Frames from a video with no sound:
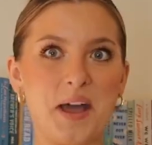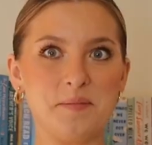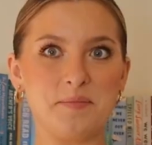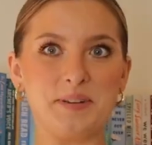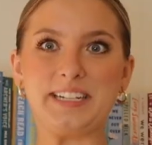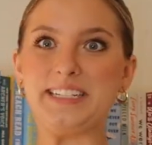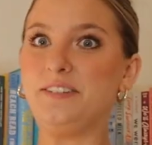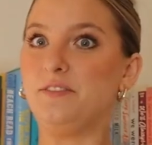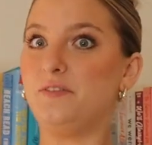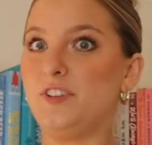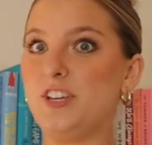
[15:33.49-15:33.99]
I'm
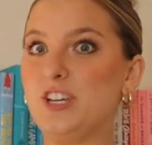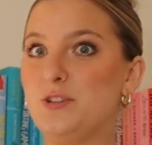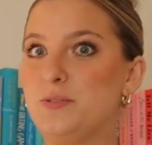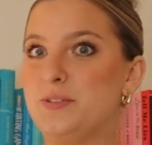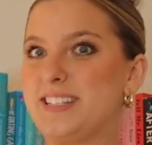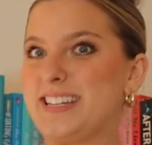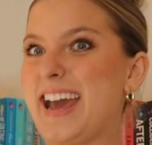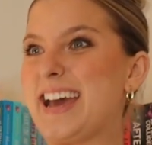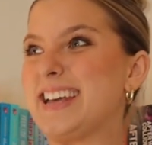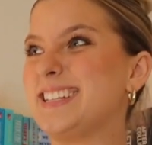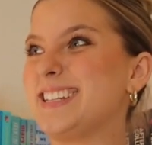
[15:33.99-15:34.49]

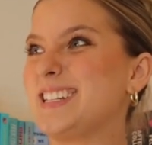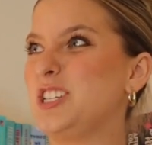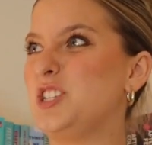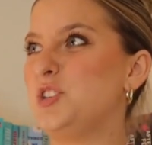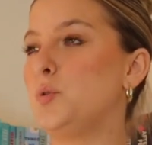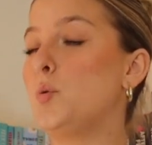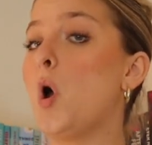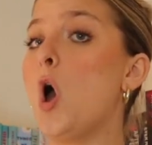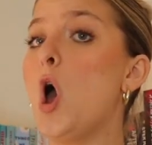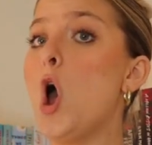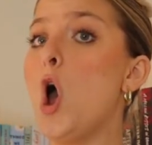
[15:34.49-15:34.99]
confused as
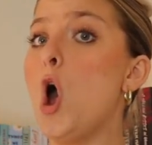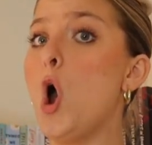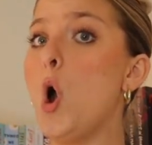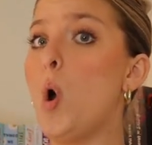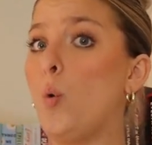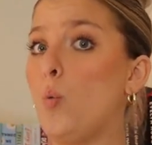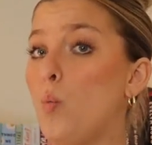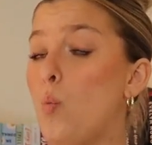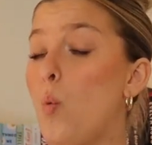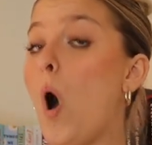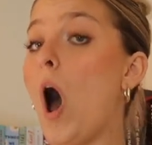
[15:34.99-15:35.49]
to
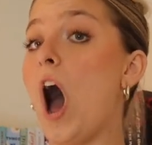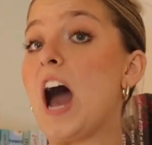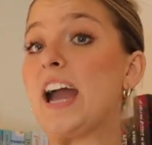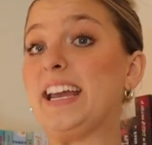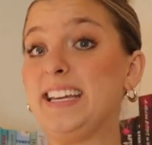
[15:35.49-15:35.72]
why